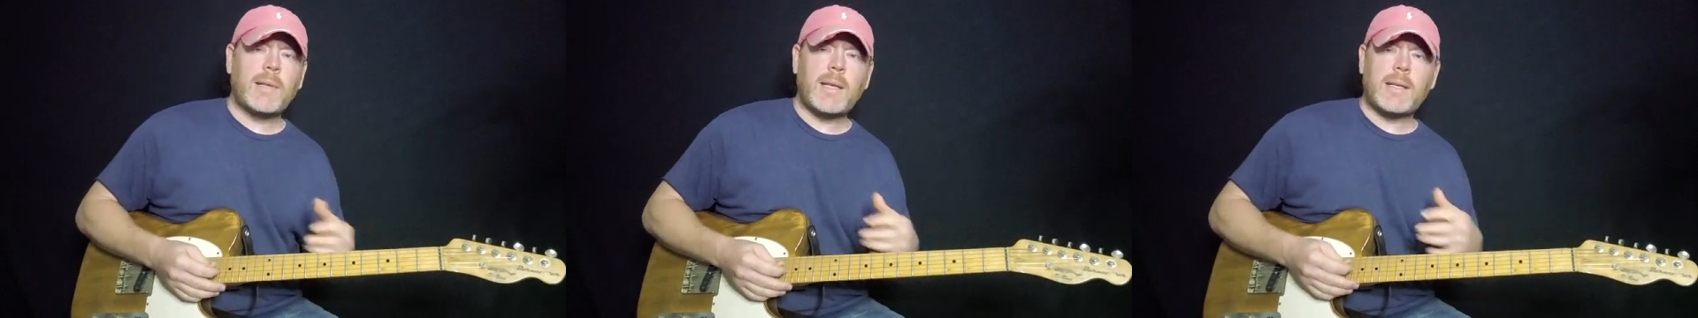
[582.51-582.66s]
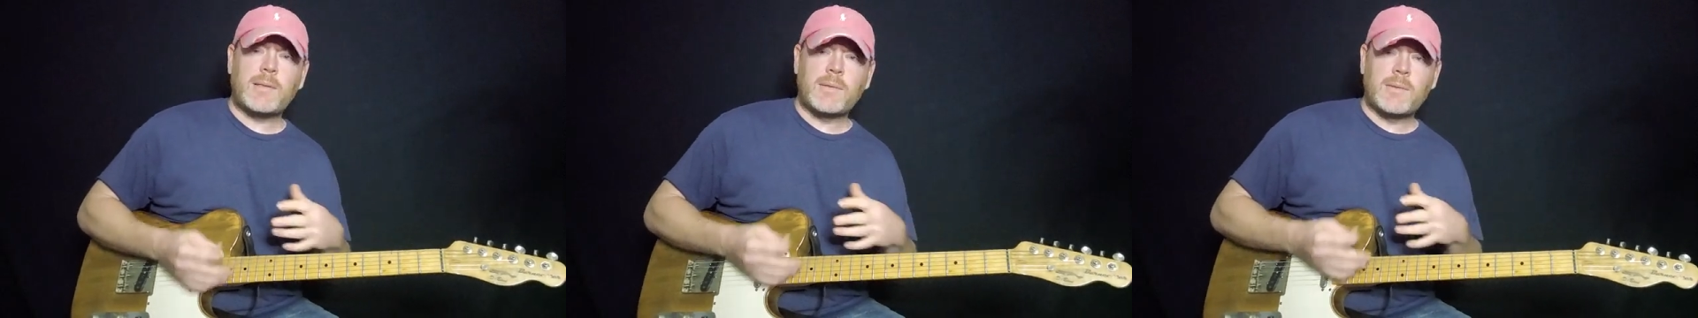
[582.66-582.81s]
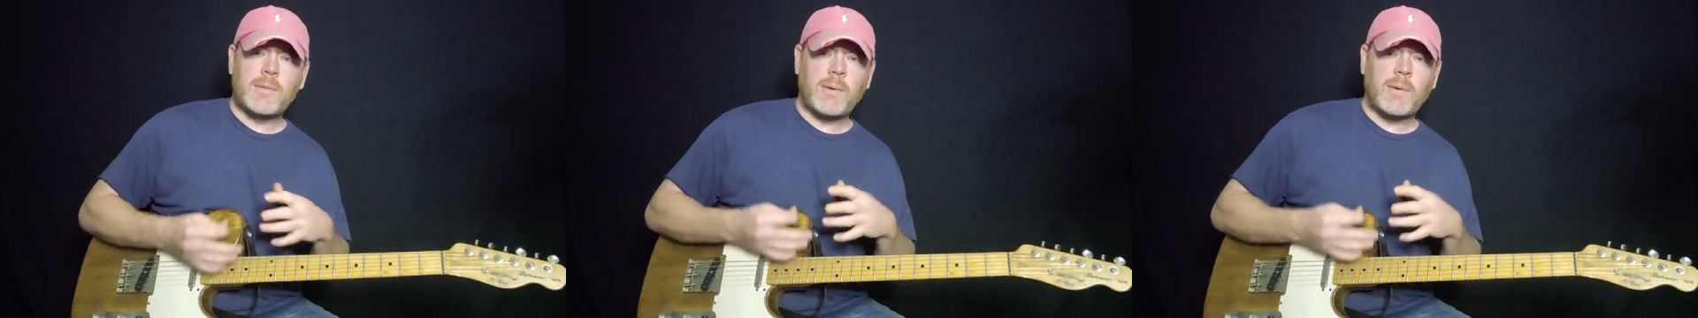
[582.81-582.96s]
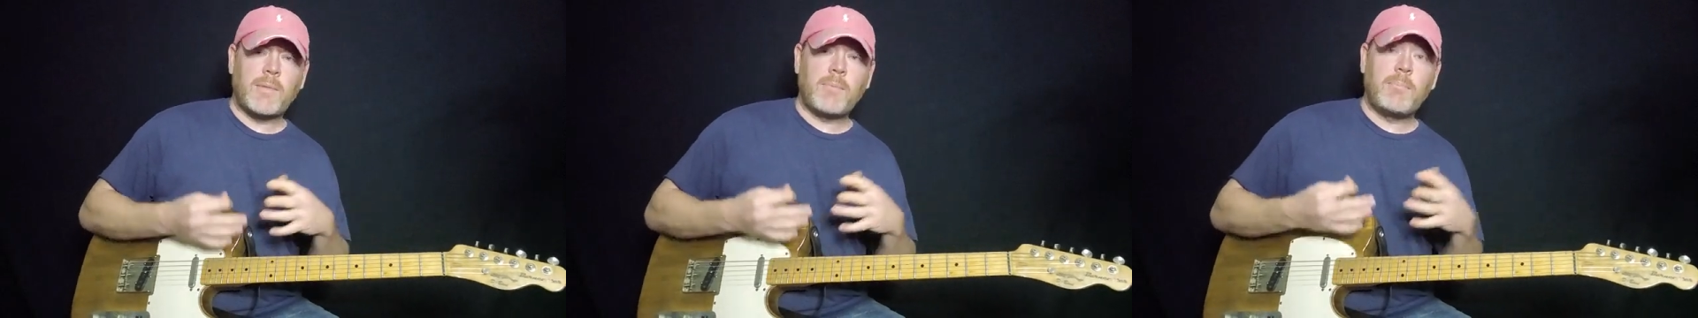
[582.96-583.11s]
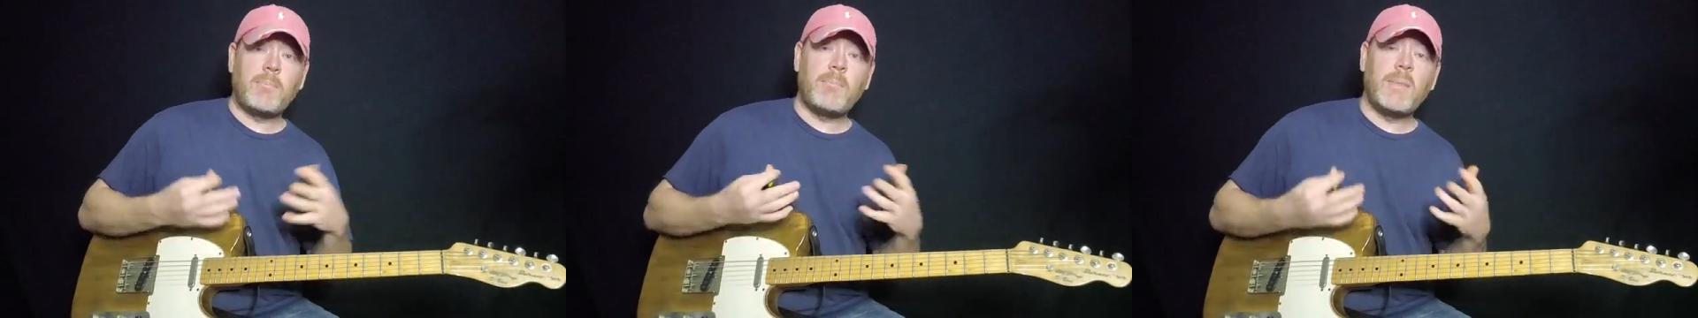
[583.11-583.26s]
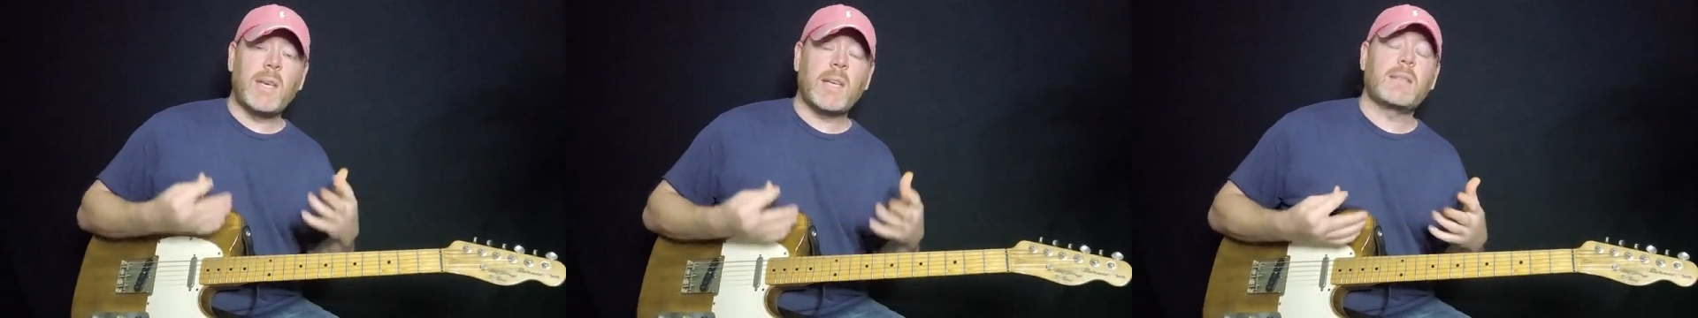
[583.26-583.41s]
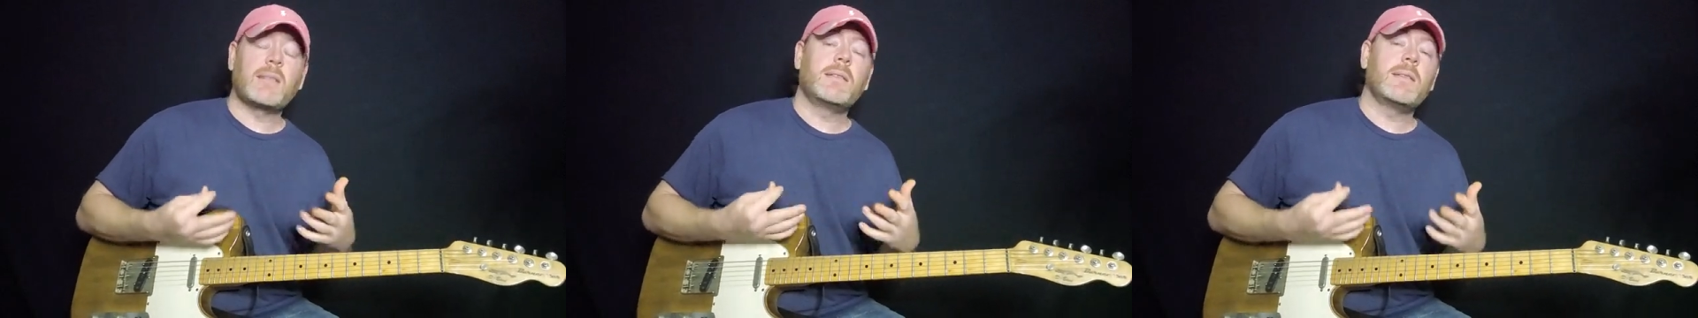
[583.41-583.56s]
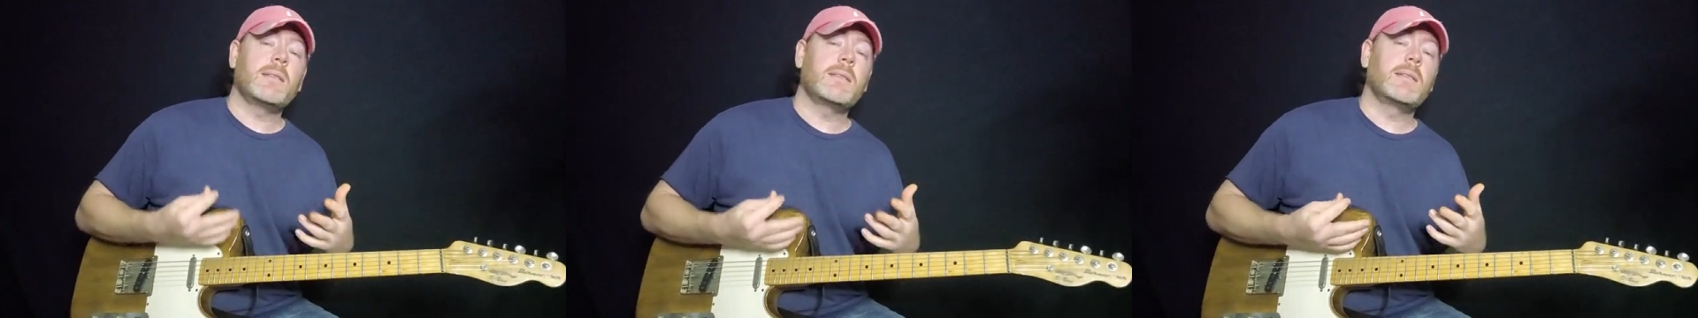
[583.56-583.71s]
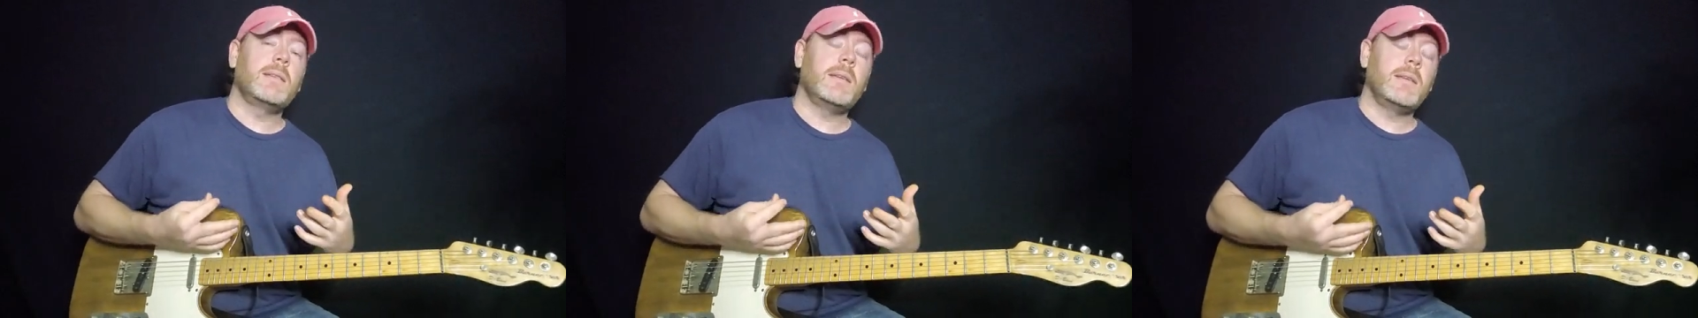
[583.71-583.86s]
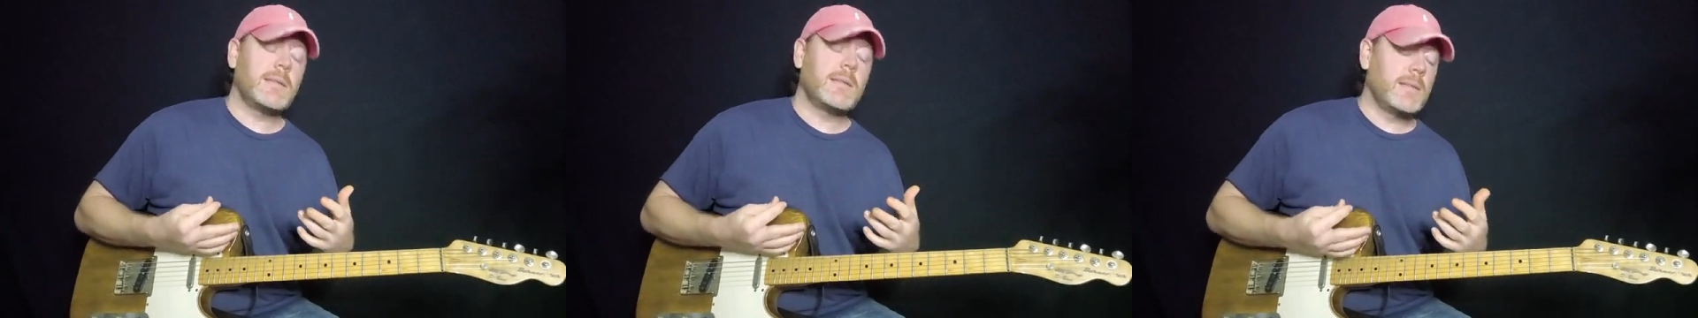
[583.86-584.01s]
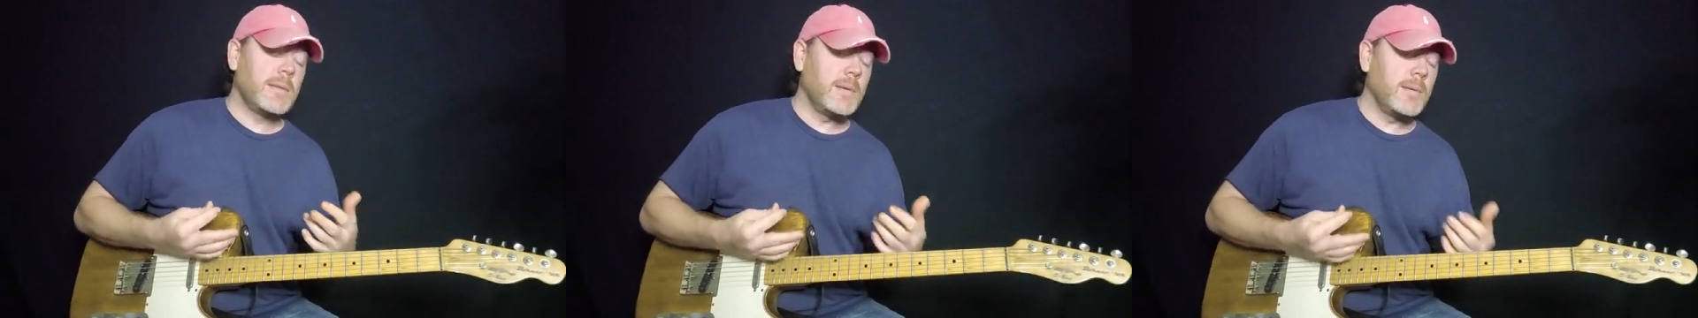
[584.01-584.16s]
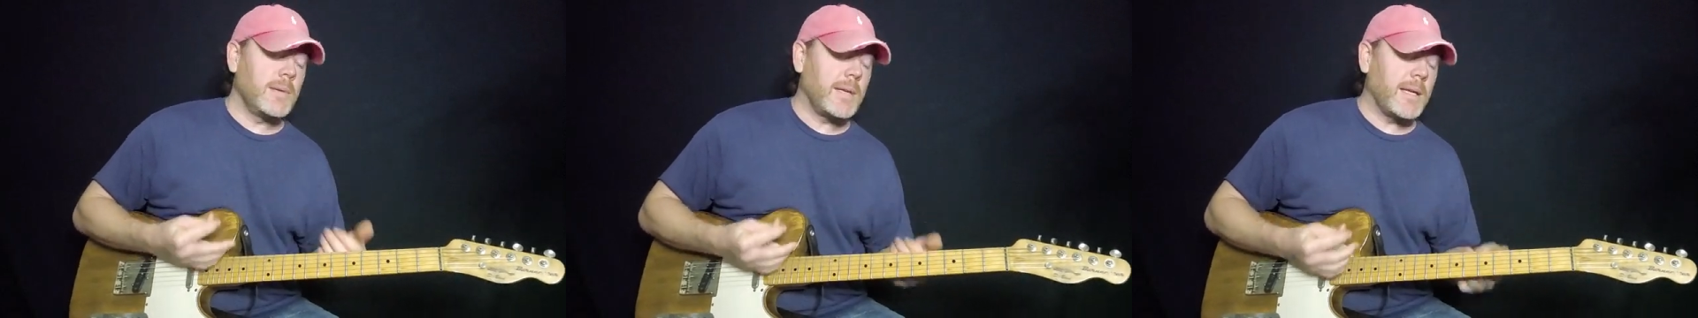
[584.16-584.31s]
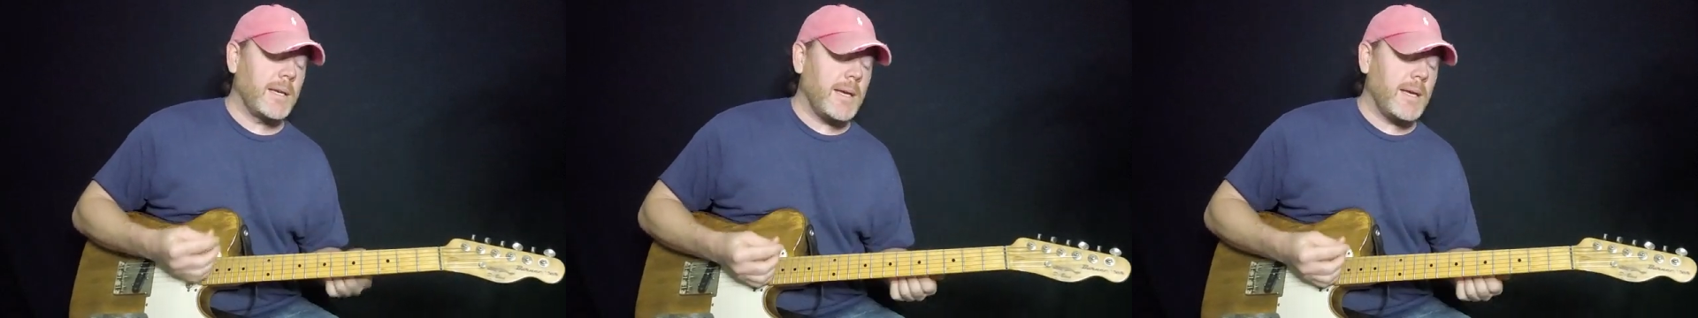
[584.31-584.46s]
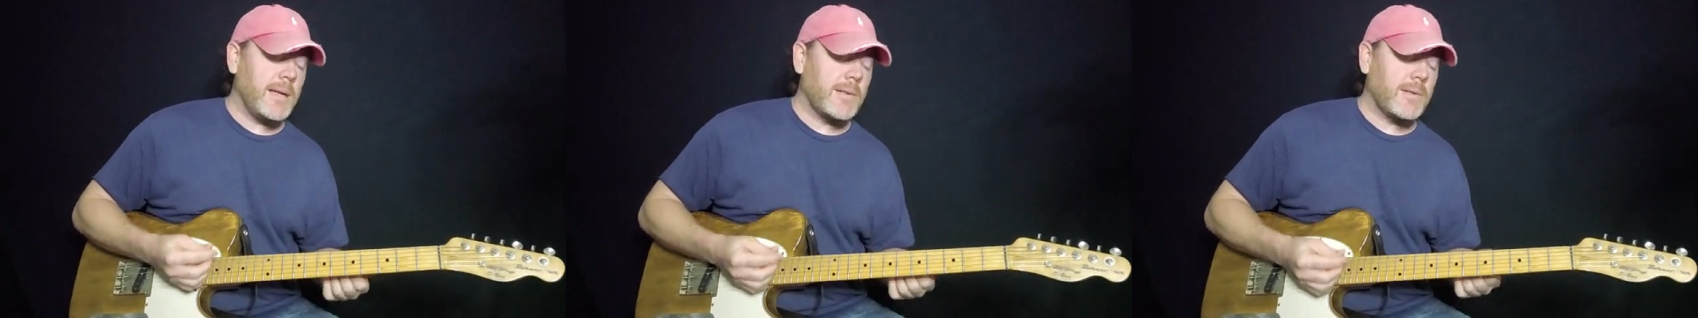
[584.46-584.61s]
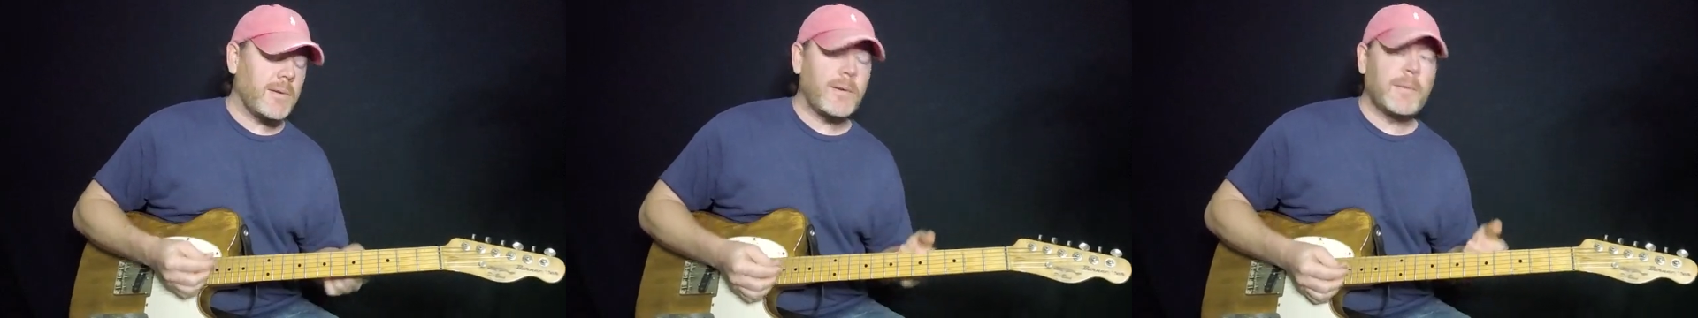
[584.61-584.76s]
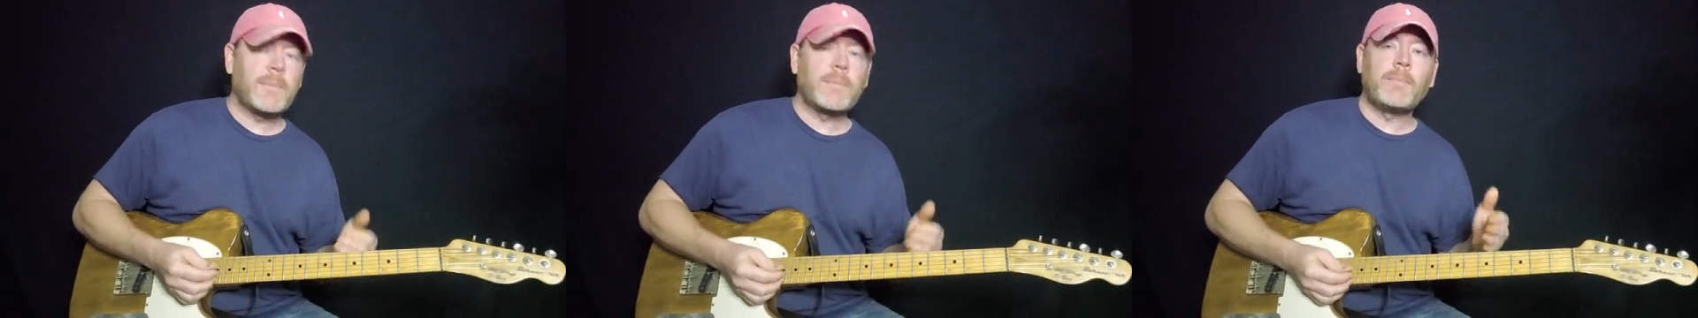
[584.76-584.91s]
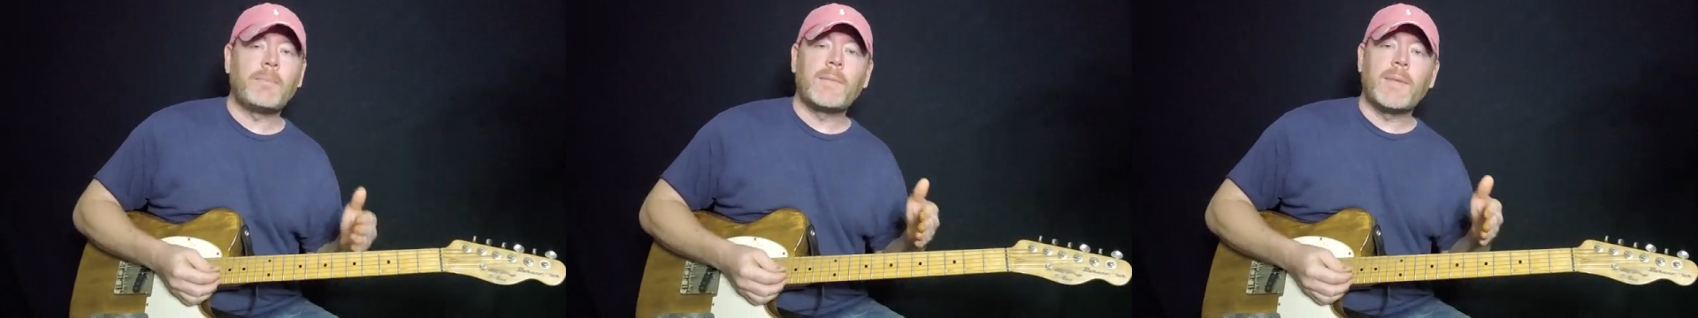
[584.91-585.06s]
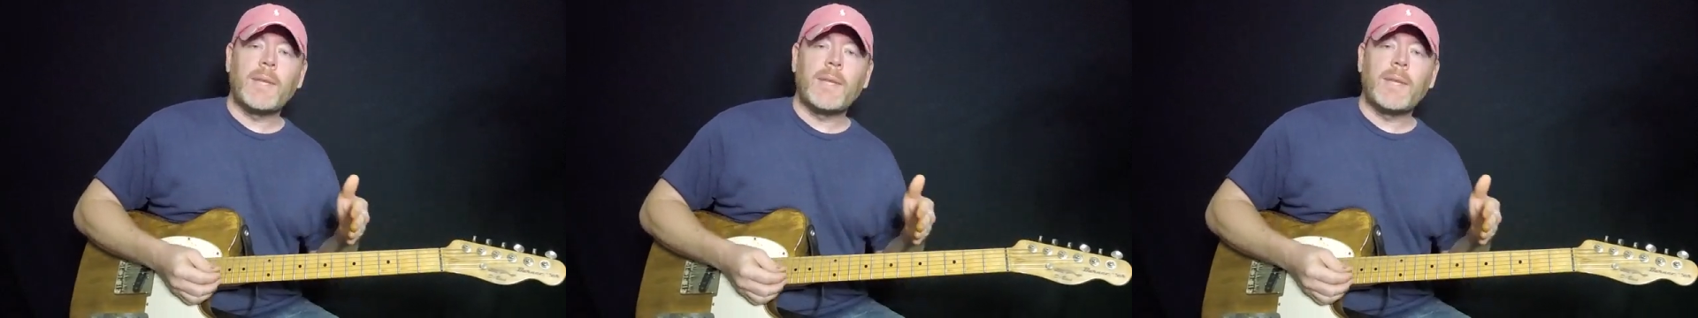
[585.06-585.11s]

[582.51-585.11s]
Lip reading: that sort of mixes these two together